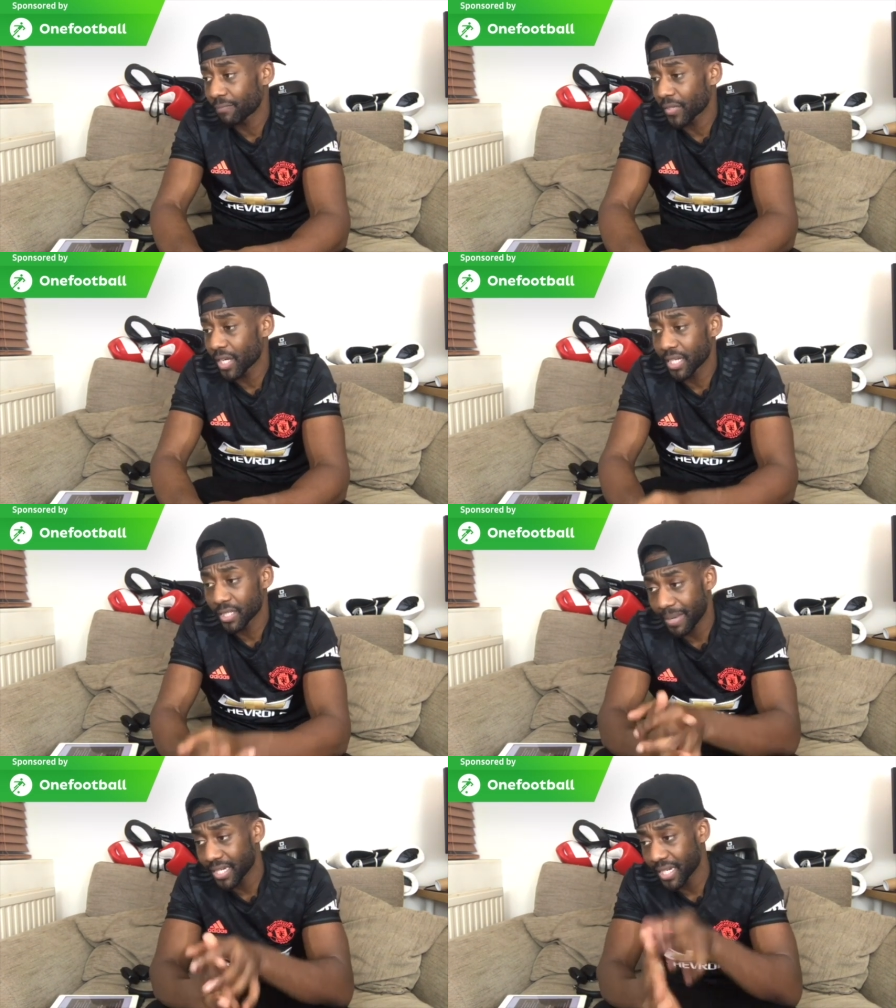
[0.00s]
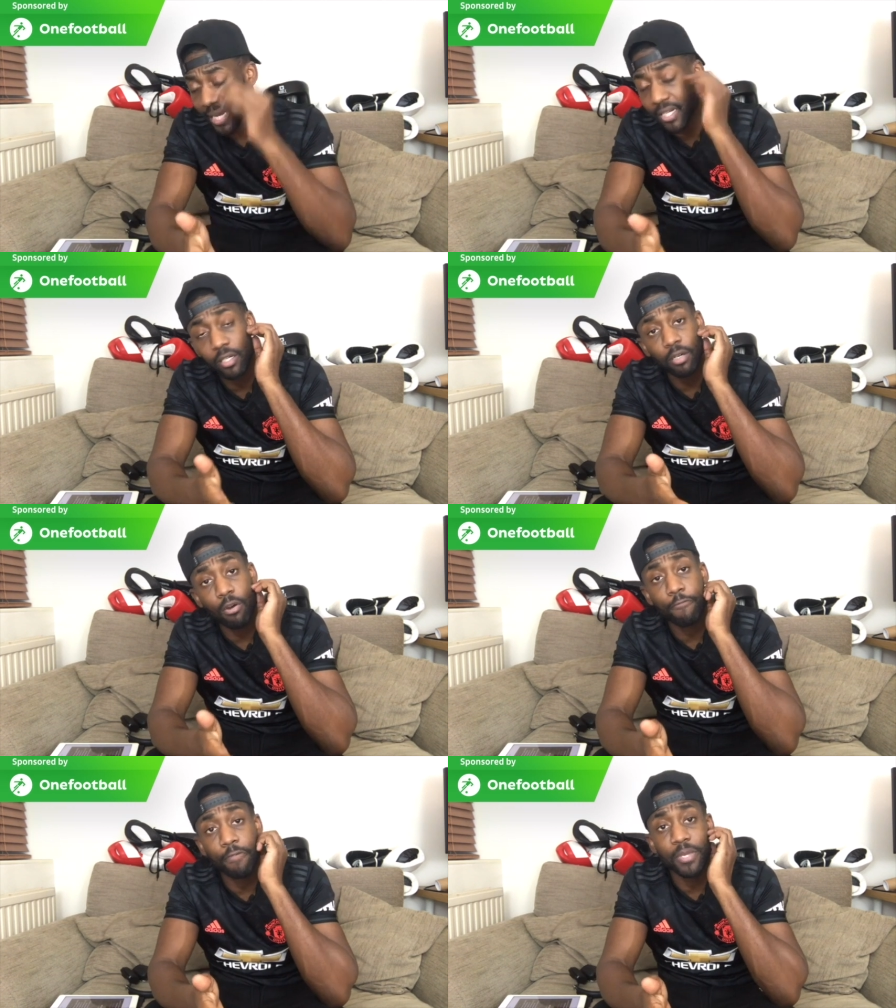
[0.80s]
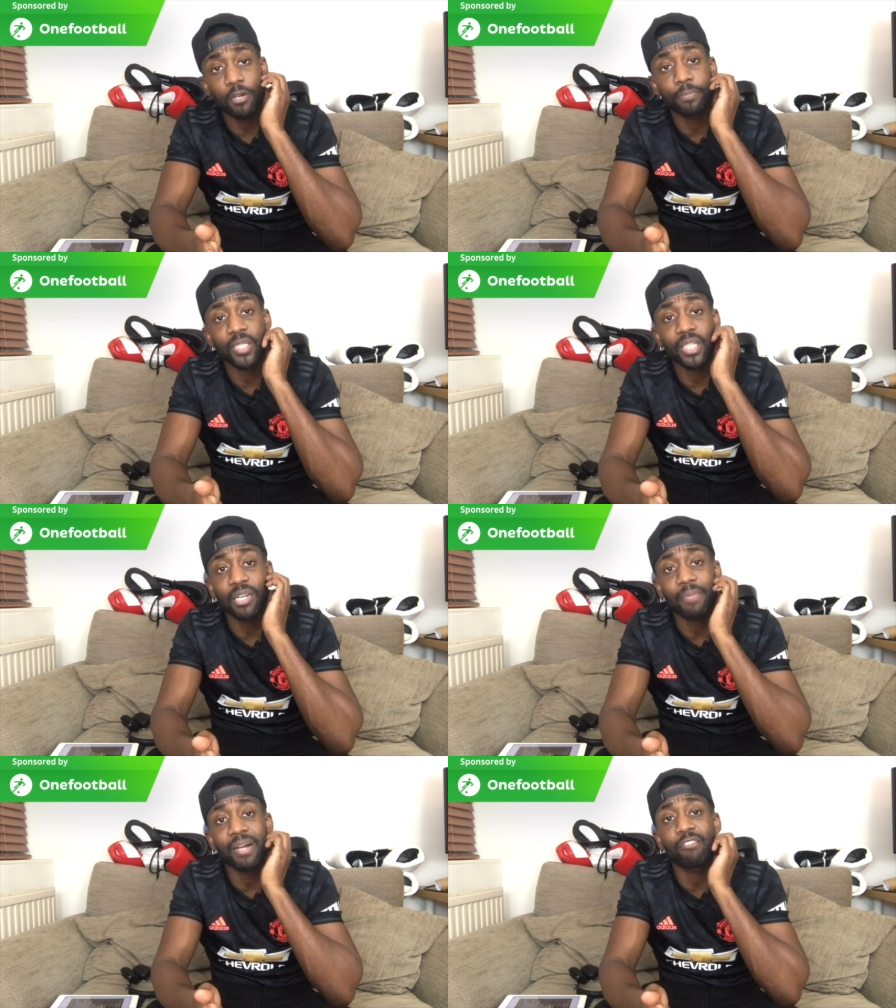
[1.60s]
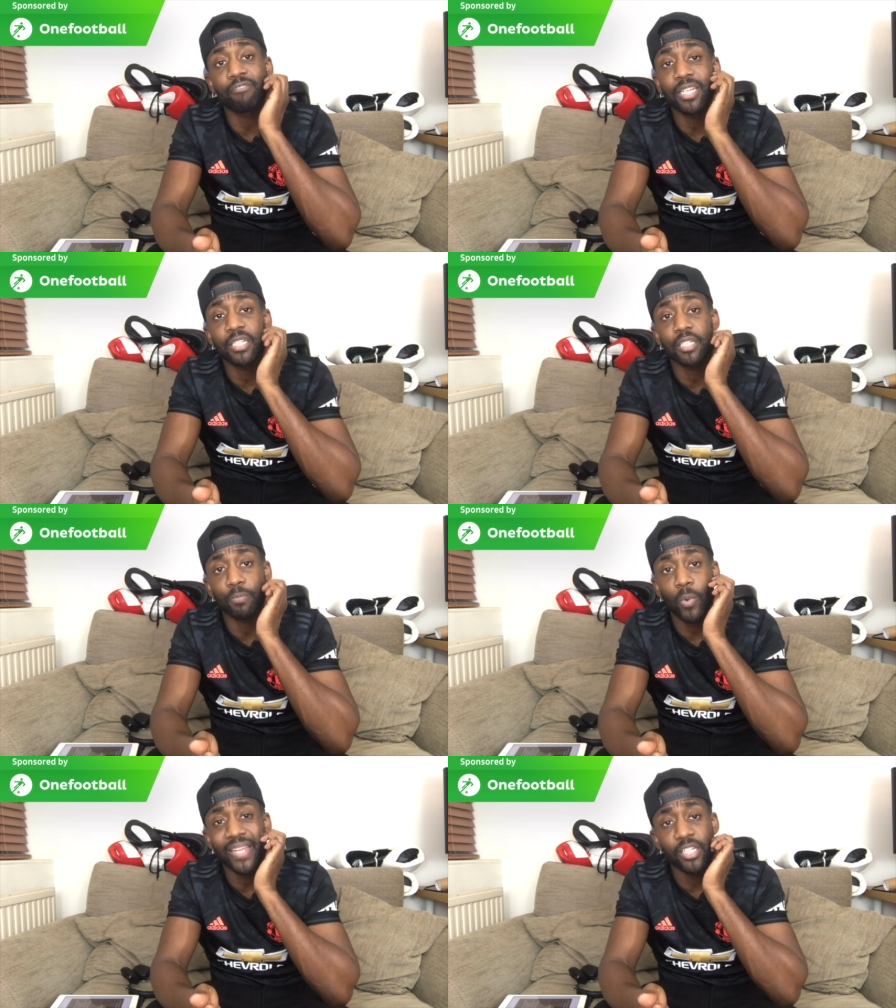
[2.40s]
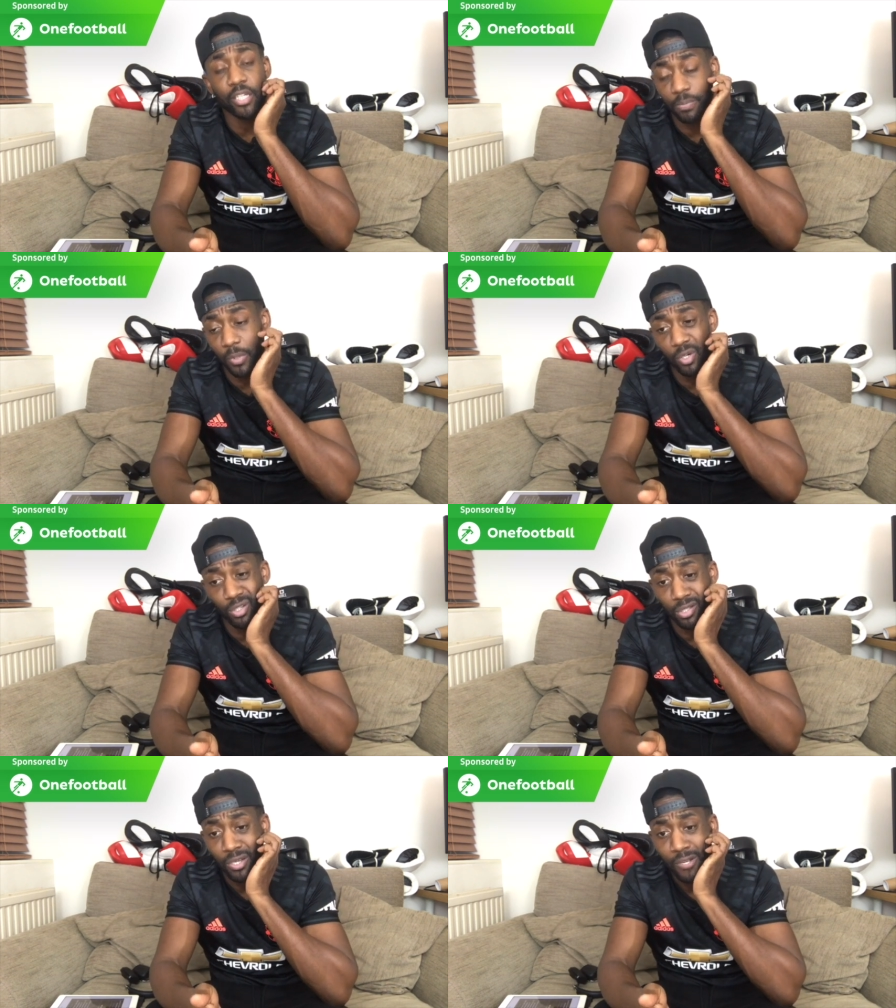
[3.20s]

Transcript: Unless Man United are gonna offer me obscene amount of wages wages because